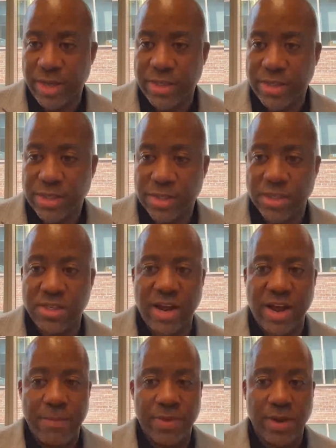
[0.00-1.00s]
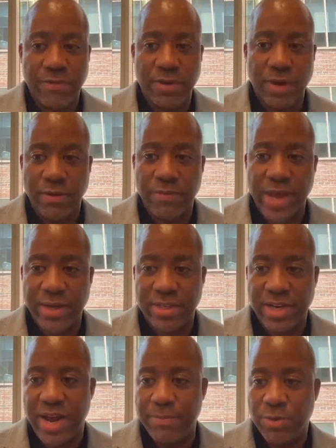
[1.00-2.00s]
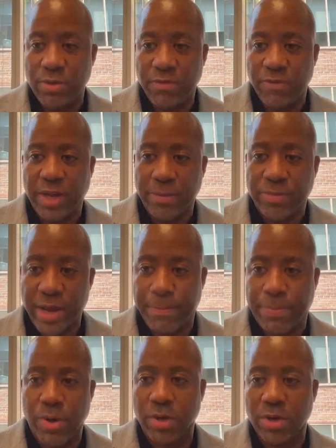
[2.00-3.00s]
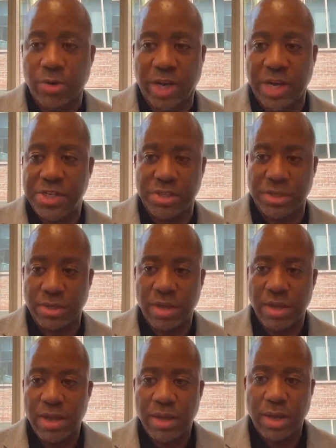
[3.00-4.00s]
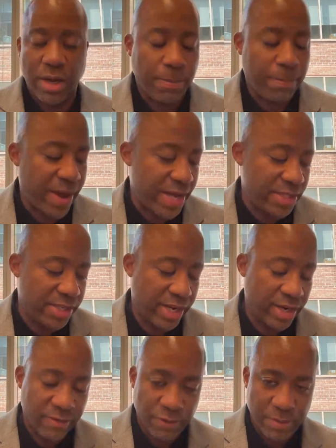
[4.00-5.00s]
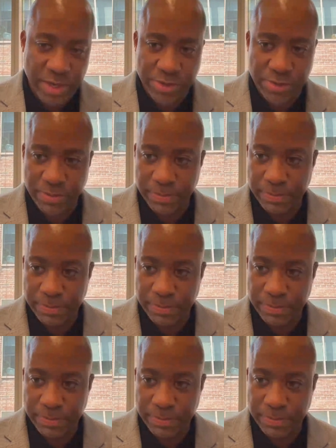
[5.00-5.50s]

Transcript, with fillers: since the time of, of, that time you developed that per location uh, past data information.